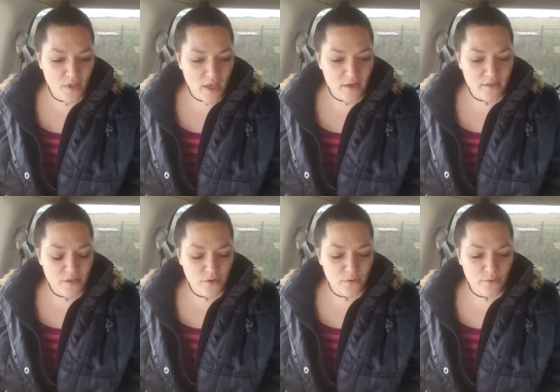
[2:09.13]
and
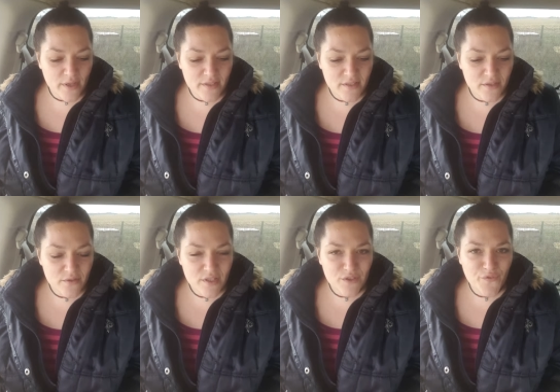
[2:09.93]
you know,
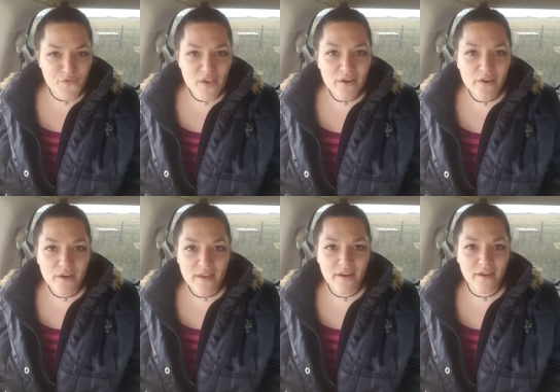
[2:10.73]
instills this fear
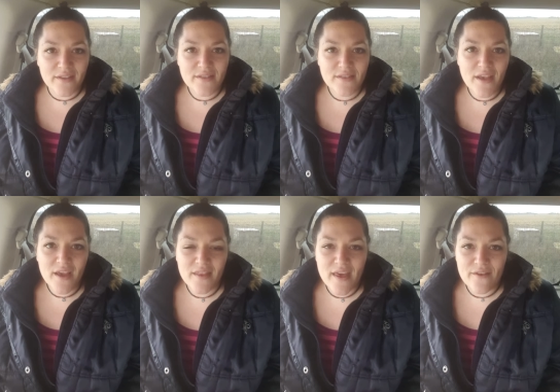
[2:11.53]
in us
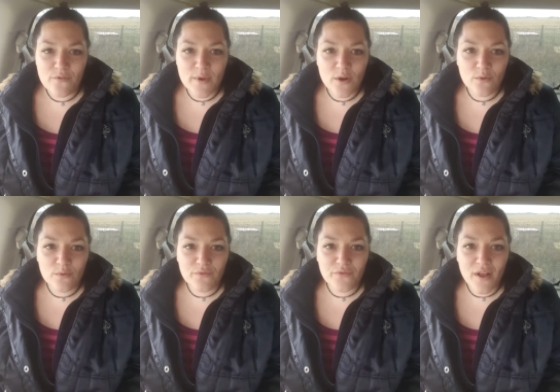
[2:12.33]
that if we
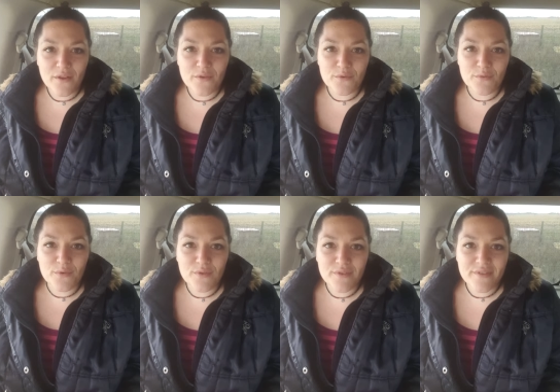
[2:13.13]
don't follow the
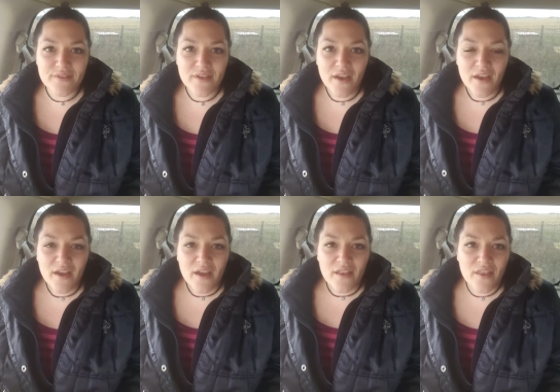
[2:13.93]
rules
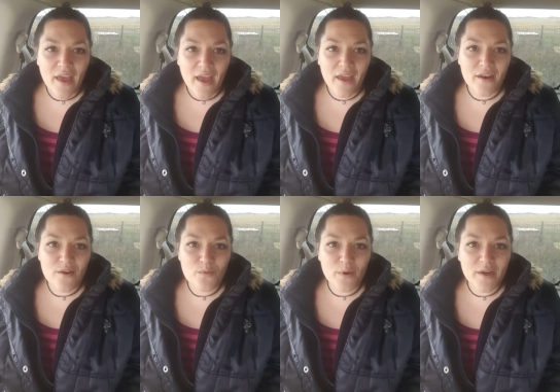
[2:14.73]
that
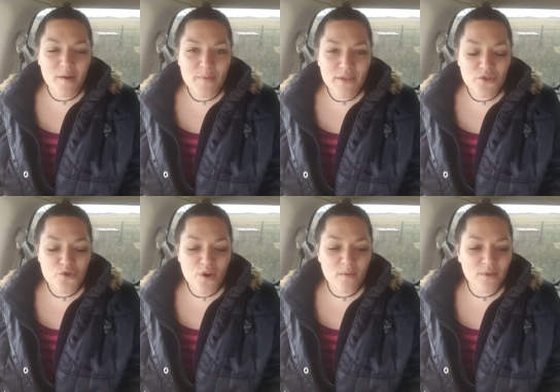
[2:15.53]
we're gonna be in
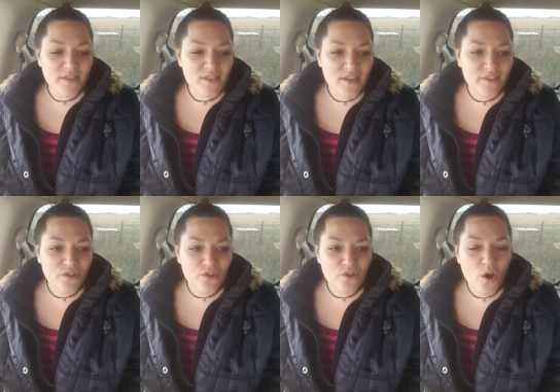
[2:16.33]
trouble. It's
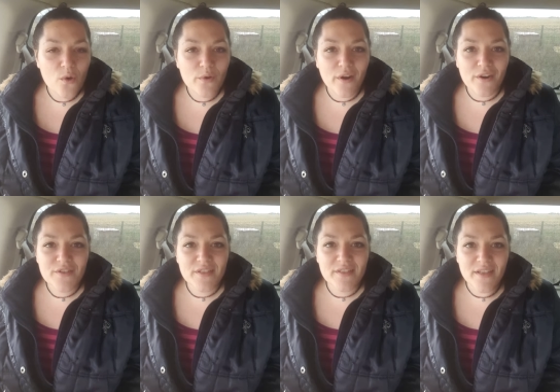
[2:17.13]
so
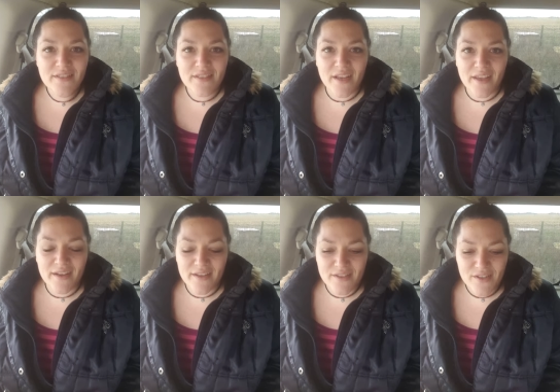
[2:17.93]
narcissistic.
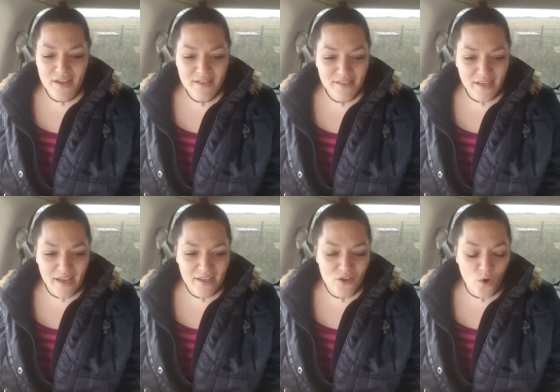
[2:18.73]
It's just
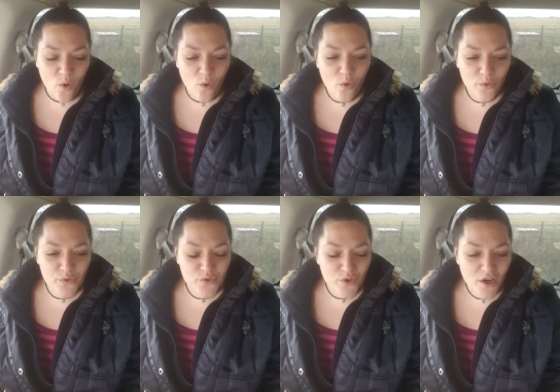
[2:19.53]
like the whole
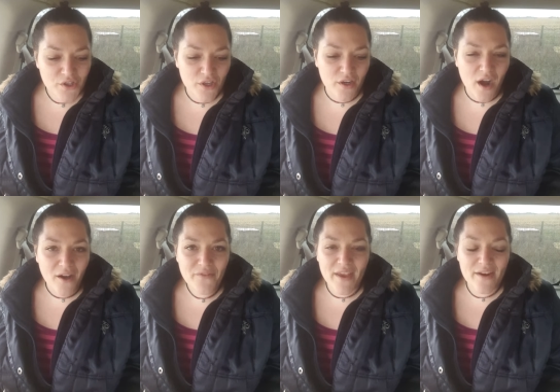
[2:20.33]
structure
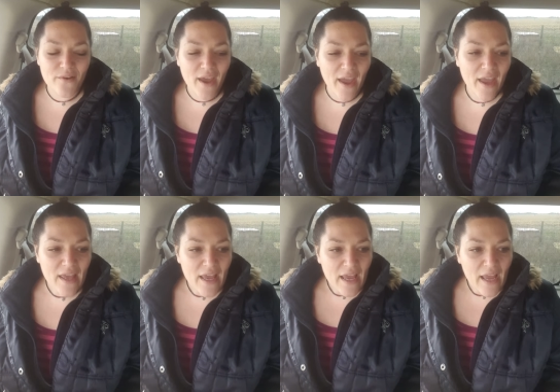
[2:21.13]
of it, okay?
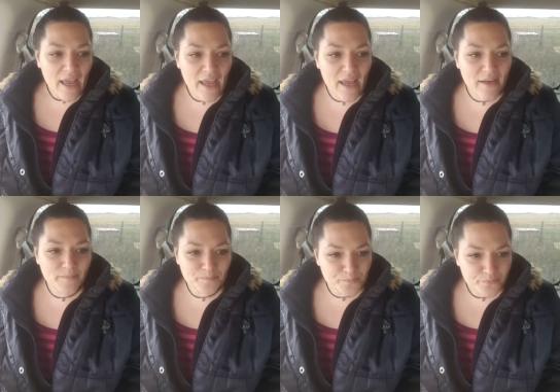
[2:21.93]
And